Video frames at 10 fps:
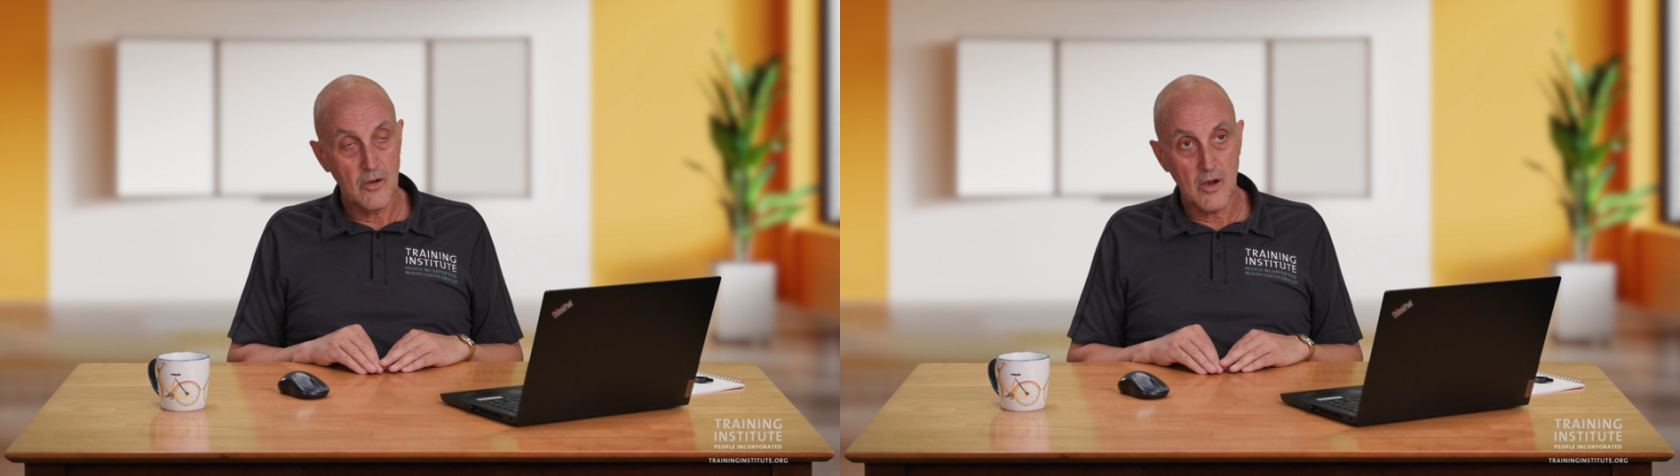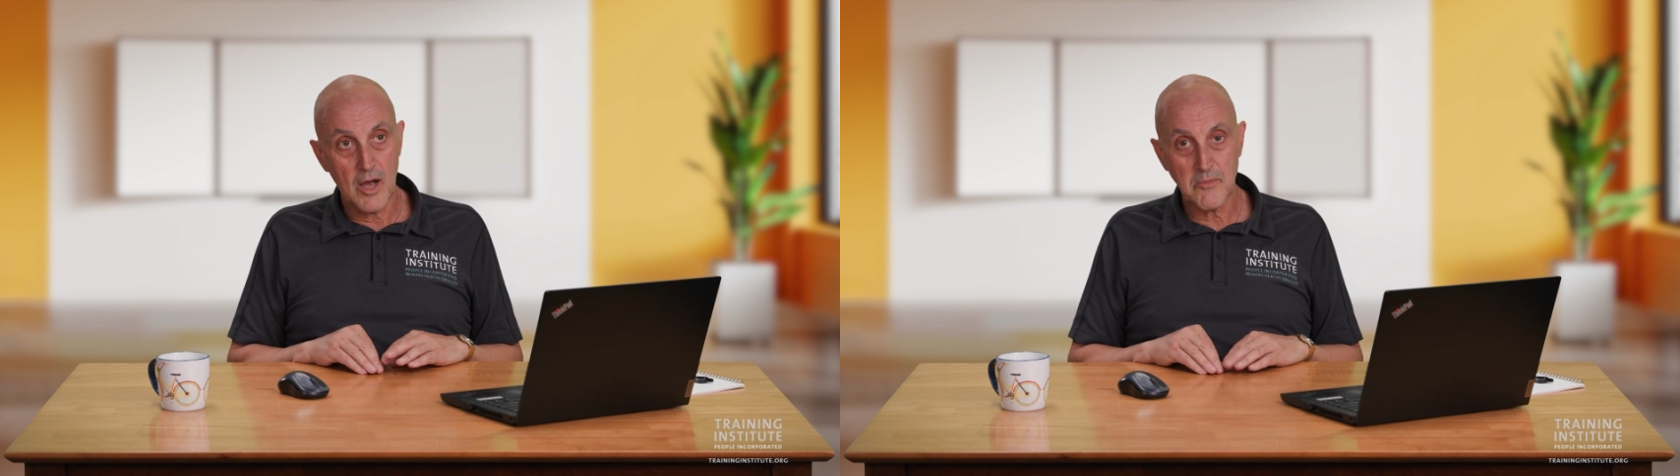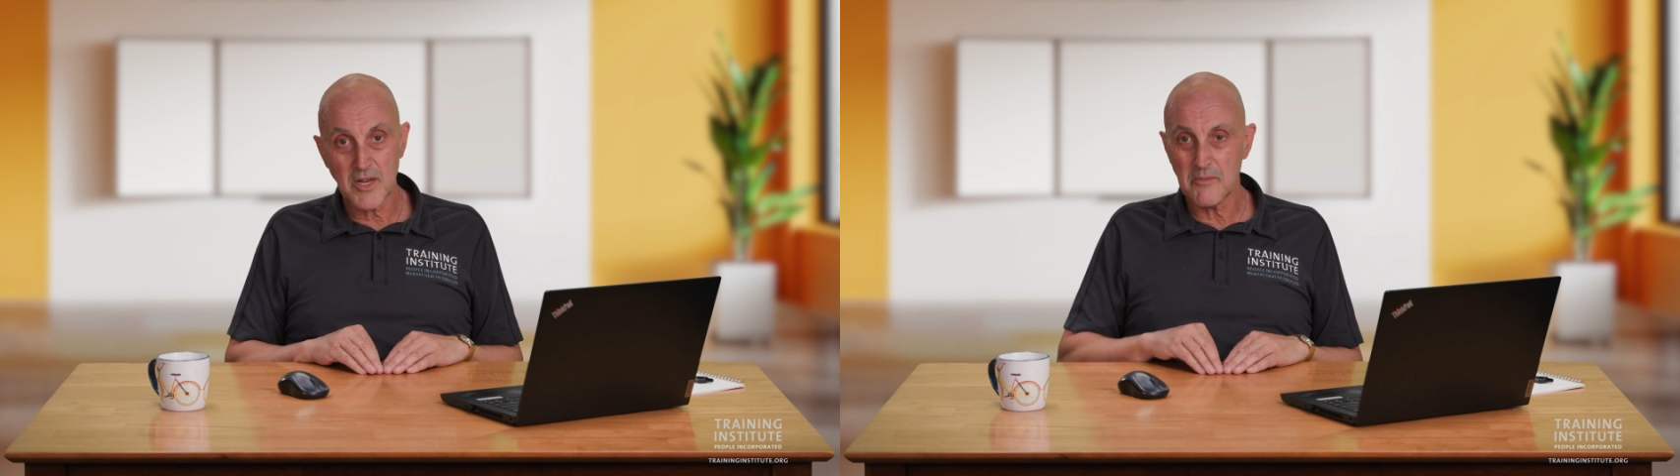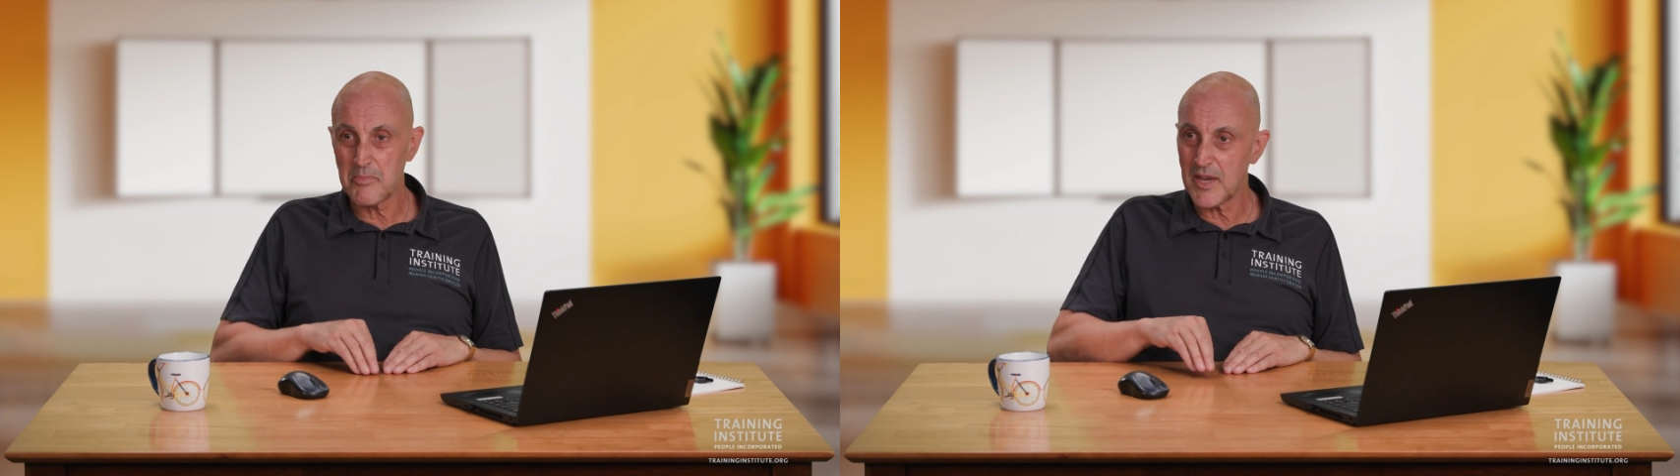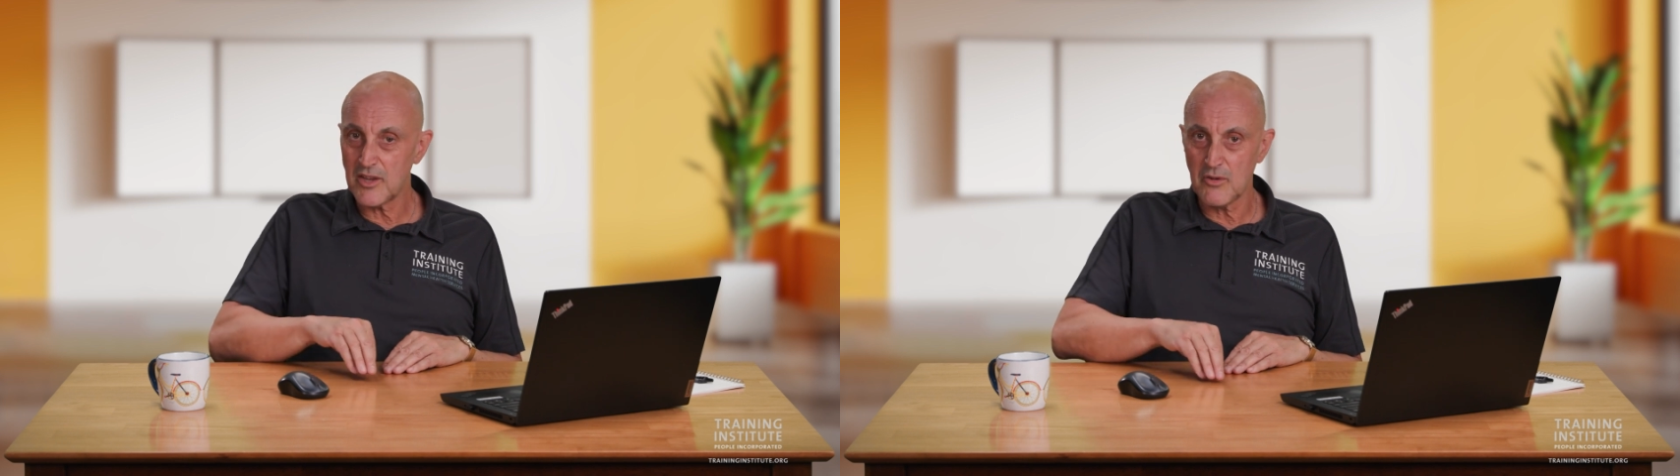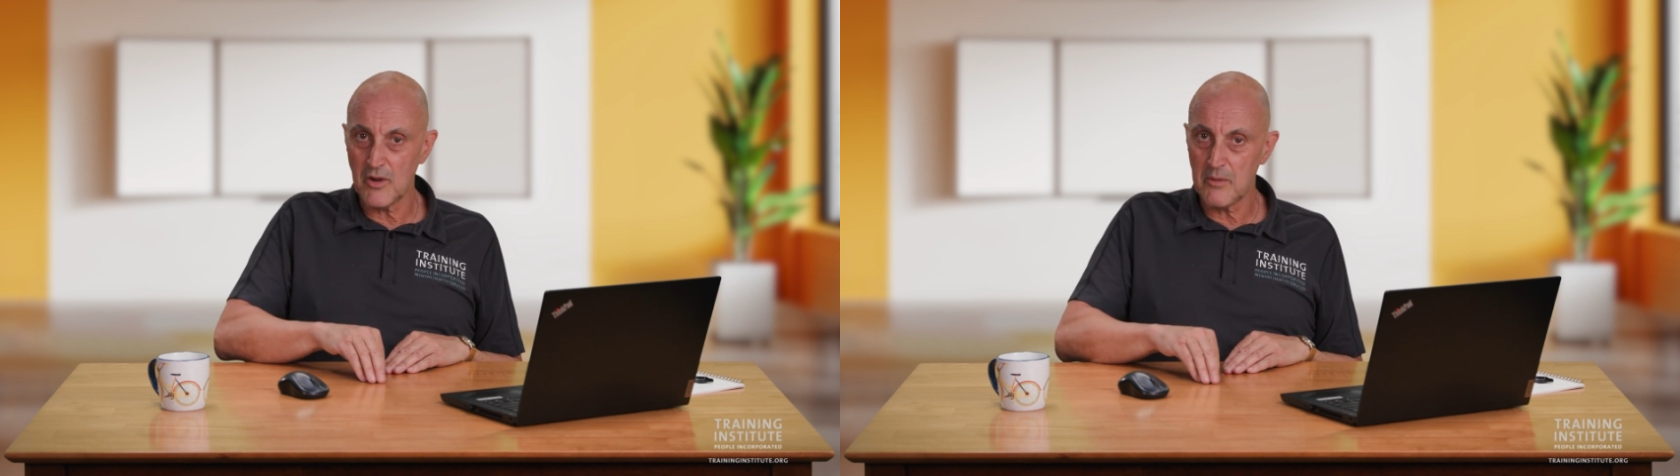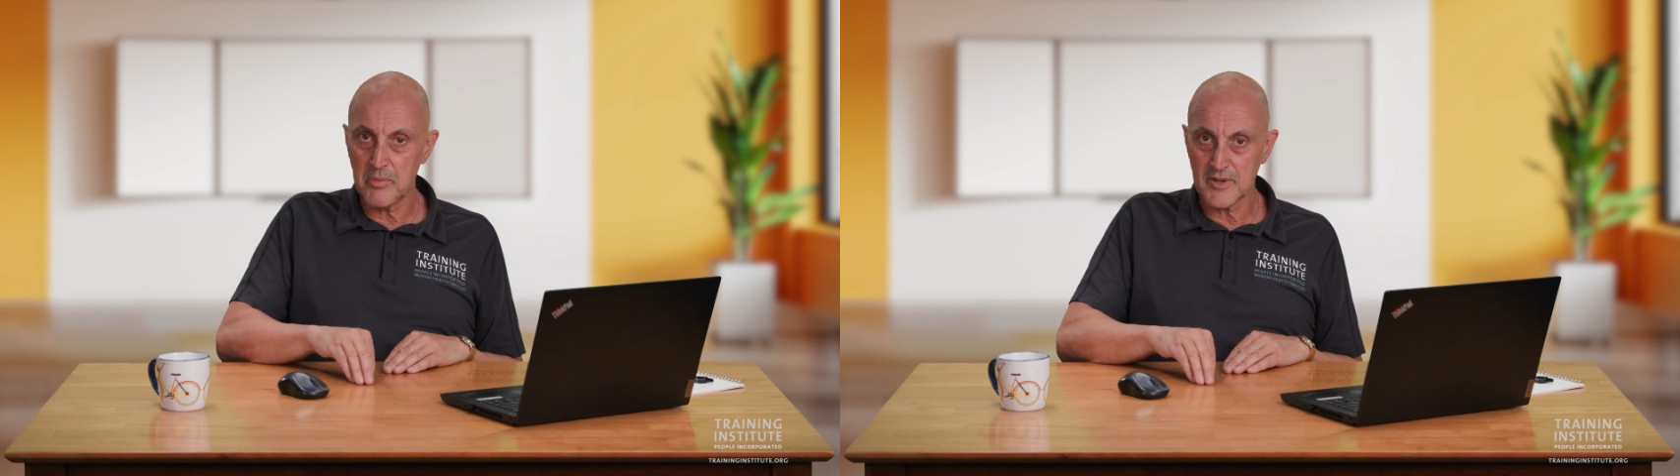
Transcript: I'm going to pick you up